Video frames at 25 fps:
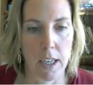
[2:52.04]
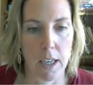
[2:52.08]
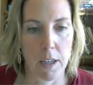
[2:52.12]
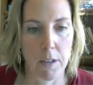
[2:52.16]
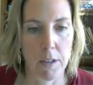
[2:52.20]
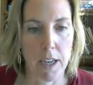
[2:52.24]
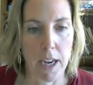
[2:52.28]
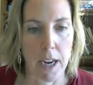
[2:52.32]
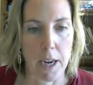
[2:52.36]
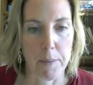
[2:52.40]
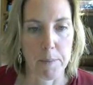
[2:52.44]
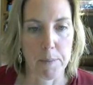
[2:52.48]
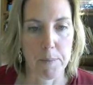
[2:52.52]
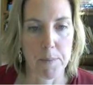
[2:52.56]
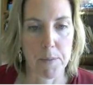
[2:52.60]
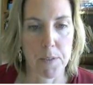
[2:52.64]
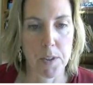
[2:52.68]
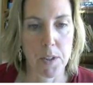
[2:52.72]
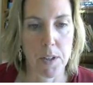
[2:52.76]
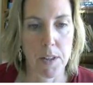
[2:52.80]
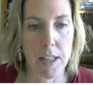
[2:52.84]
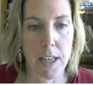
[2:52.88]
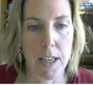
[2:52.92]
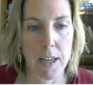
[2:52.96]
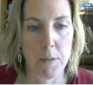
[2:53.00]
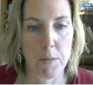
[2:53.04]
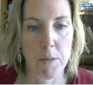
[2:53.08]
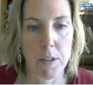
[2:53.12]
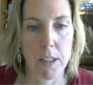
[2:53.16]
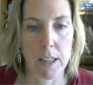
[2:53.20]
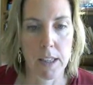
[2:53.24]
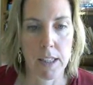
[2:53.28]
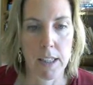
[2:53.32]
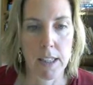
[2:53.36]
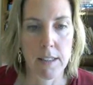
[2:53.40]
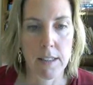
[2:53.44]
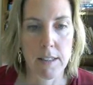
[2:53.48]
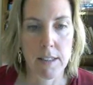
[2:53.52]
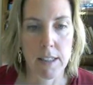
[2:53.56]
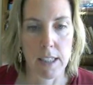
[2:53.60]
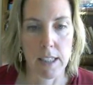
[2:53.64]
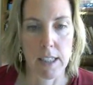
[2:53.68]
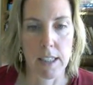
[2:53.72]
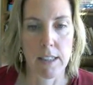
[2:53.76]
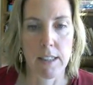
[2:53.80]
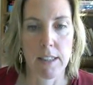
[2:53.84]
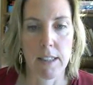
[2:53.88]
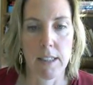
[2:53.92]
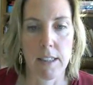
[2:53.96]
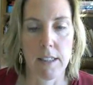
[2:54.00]
Okay, so then what this
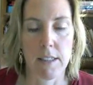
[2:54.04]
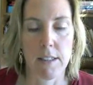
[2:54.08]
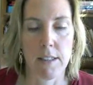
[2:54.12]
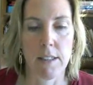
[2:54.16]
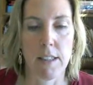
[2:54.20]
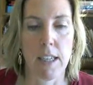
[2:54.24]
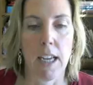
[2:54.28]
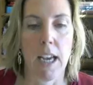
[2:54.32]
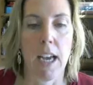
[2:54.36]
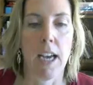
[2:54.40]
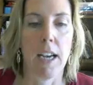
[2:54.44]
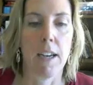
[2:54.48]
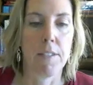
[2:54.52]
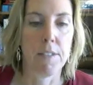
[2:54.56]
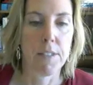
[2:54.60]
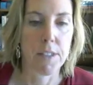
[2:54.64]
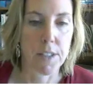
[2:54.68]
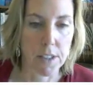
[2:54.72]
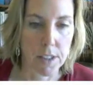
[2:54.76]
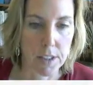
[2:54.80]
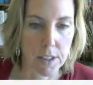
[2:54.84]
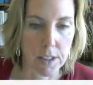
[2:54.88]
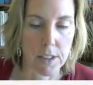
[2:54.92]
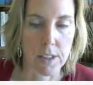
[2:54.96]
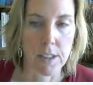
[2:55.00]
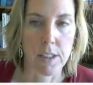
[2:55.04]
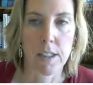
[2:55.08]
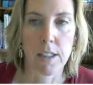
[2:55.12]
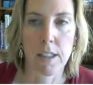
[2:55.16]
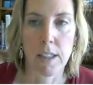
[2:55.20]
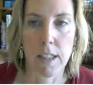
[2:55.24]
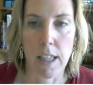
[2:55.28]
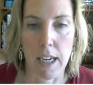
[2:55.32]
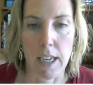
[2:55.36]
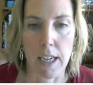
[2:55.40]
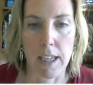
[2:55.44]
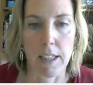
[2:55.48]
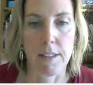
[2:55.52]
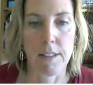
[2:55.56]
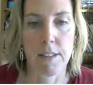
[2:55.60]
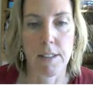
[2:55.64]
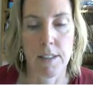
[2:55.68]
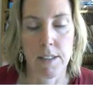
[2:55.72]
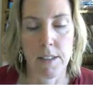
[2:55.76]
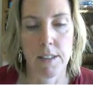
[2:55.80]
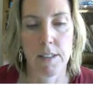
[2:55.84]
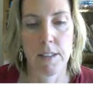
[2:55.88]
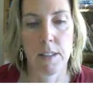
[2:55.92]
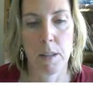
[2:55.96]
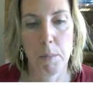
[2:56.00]
is after
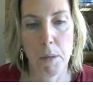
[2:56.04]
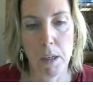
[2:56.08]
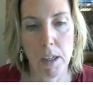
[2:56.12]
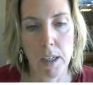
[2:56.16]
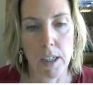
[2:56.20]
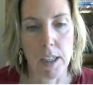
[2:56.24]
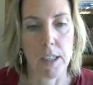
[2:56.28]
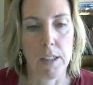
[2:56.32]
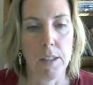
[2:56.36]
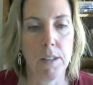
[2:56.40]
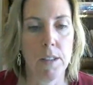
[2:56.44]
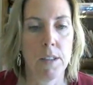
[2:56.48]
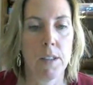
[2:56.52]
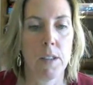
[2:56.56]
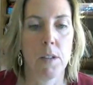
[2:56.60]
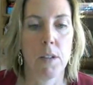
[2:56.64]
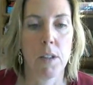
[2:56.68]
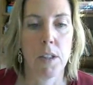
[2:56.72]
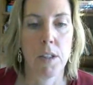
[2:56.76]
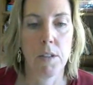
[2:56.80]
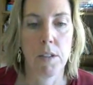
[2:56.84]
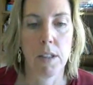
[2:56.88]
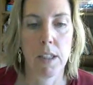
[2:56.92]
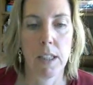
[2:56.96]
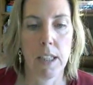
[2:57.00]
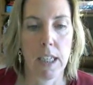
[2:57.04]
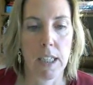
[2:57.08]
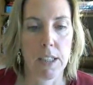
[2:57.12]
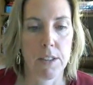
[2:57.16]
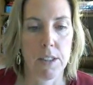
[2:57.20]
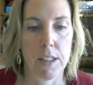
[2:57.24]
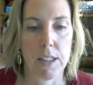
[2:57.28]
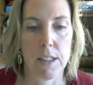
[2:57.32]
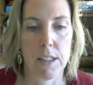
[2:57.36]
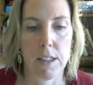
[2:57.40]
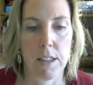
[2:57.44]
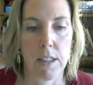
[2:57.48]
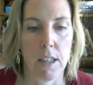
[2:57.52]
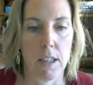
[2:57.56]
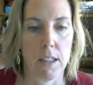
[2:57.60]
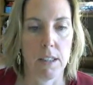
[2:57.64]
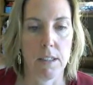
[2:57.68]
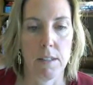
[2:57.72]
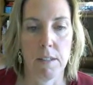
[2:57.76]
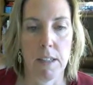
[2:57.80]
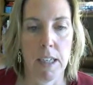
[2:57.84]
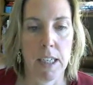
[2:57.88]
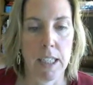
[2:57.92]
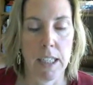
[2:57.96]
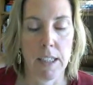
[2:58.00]
class tomorrow, or you can actually
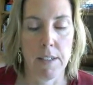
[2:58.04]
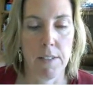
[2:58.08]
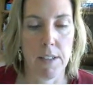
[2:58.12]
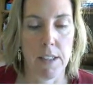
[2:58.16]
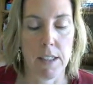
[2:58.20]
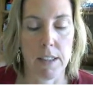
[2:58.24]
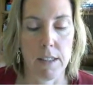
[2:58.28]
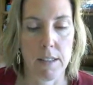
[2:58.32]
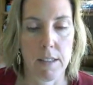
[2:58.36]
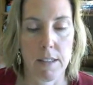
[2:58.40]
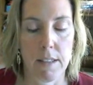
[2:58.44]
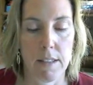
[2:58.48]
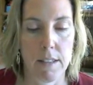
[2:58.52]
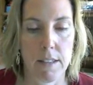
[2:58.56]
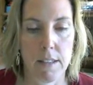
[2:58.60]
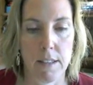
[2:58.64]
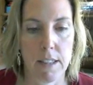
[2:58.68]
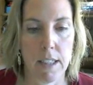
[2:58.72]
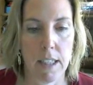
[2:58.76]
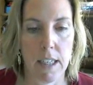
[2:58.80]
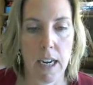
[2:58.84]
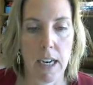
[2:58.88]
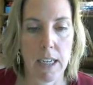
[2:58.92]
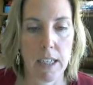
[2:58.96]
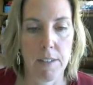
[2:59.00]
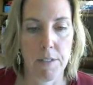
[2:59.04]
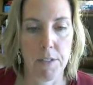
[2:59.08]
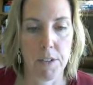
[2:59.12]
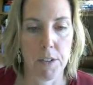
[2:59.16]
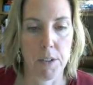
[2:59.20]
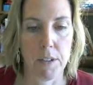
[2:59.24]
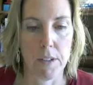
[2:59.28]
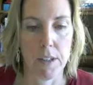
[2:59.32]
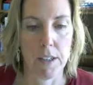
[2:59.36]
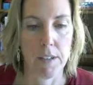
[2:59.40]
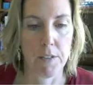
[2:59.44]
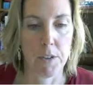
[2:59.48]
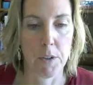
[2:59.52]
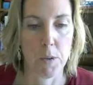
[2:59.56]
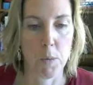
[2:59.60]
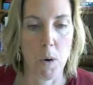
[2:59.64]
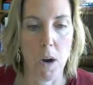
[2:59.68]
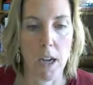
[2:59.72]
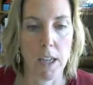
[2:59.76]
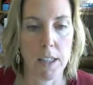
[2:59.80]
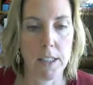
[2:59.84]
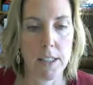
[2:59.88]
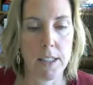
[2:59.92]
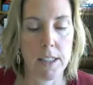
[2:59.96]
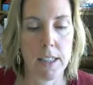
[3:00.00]
start any of this tonight if you
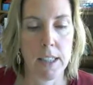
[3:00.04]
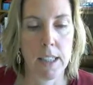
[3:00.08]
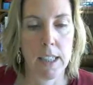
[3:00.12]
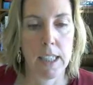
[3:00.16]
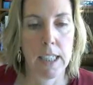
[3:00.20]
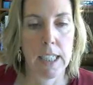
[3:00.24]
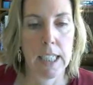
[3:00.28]
want.